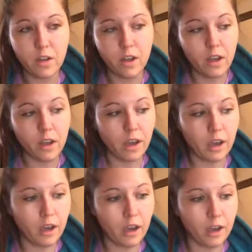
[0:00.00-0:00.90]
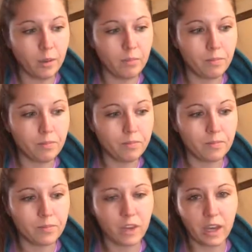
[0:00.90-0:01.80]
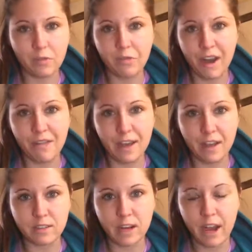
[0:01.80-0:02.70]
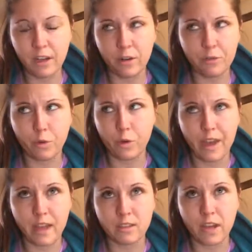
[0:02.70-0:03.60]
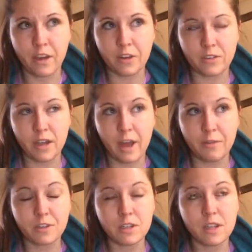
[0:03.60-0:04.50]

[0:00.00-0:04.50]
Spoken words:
So like $5,000 or $4,000 left,